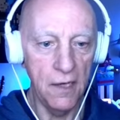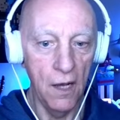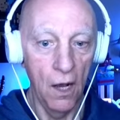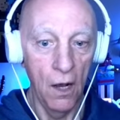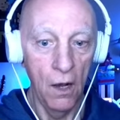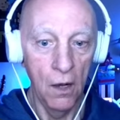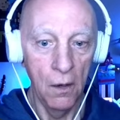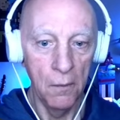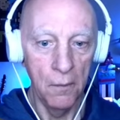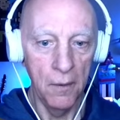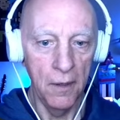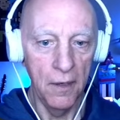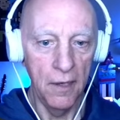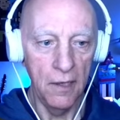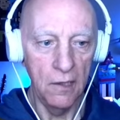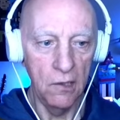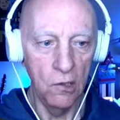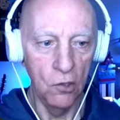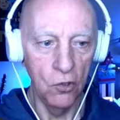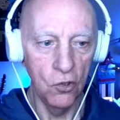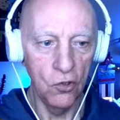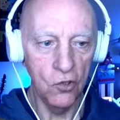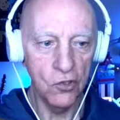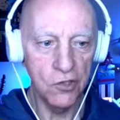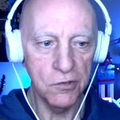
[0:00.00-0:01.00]
Oh, my
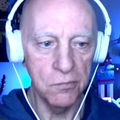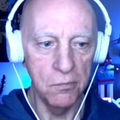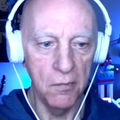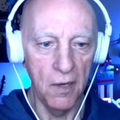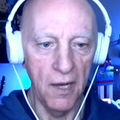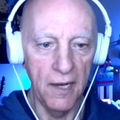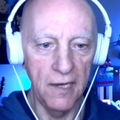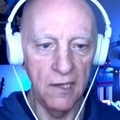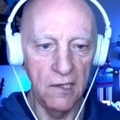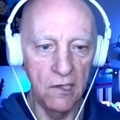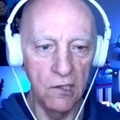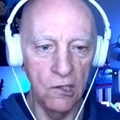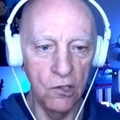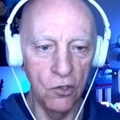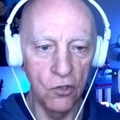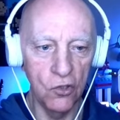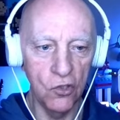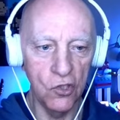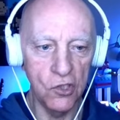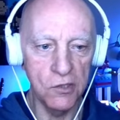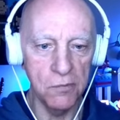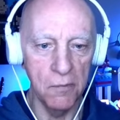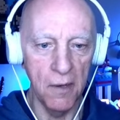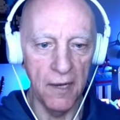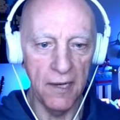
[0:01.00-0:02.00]
lord, my
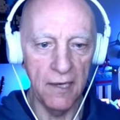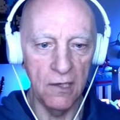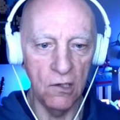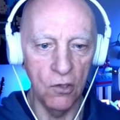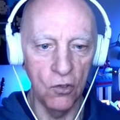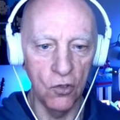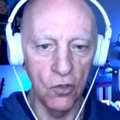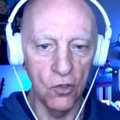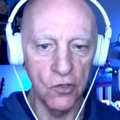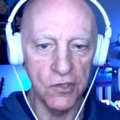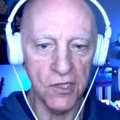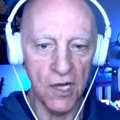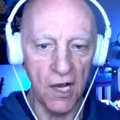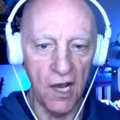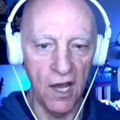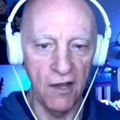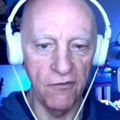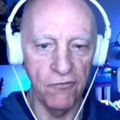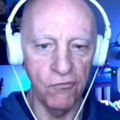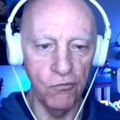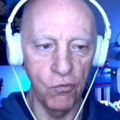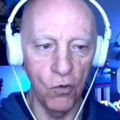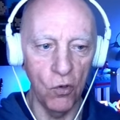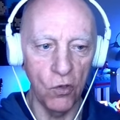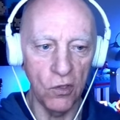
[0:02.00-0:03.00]
lord, my lord.
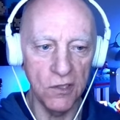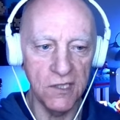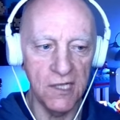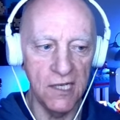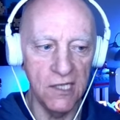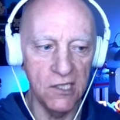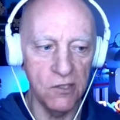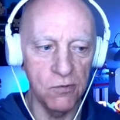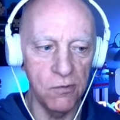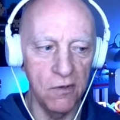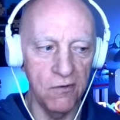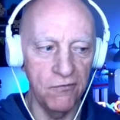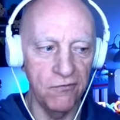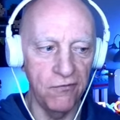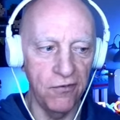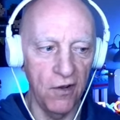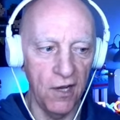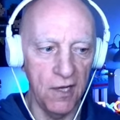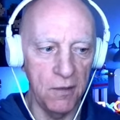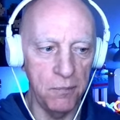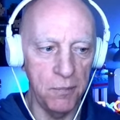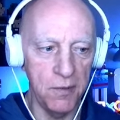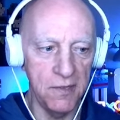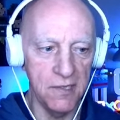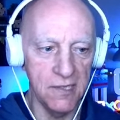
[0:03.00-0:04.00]
I've walked into a
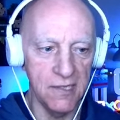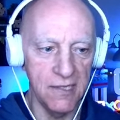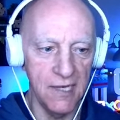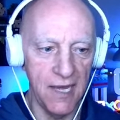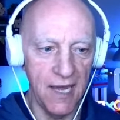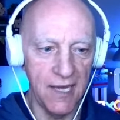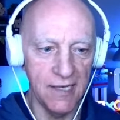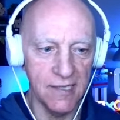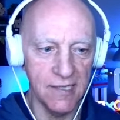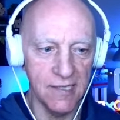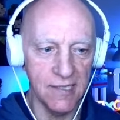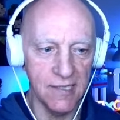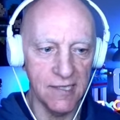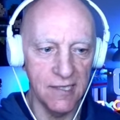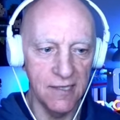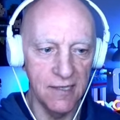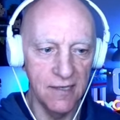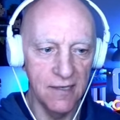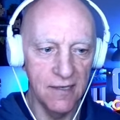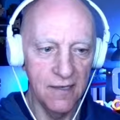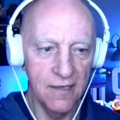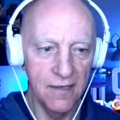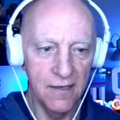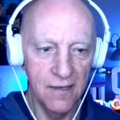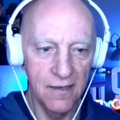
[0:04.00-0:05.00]
viper's nest.
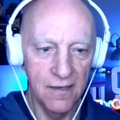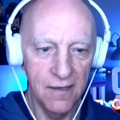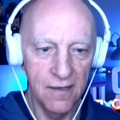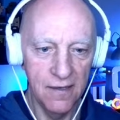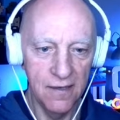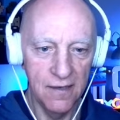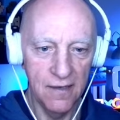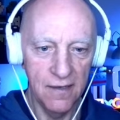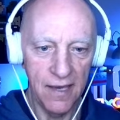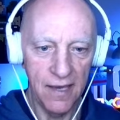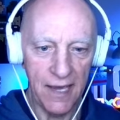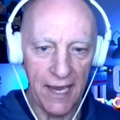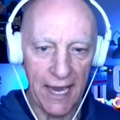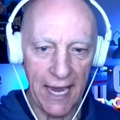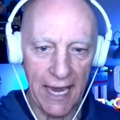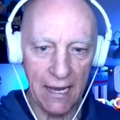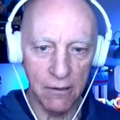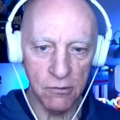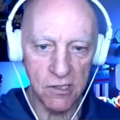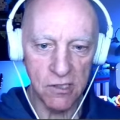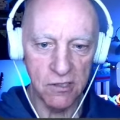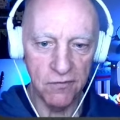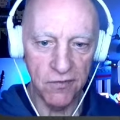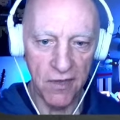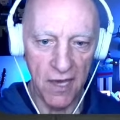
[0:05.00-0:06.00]

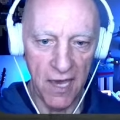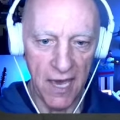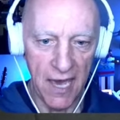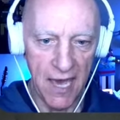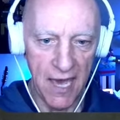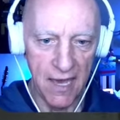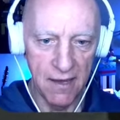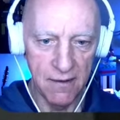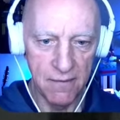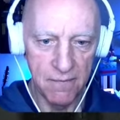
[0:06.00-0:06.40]
Out of there.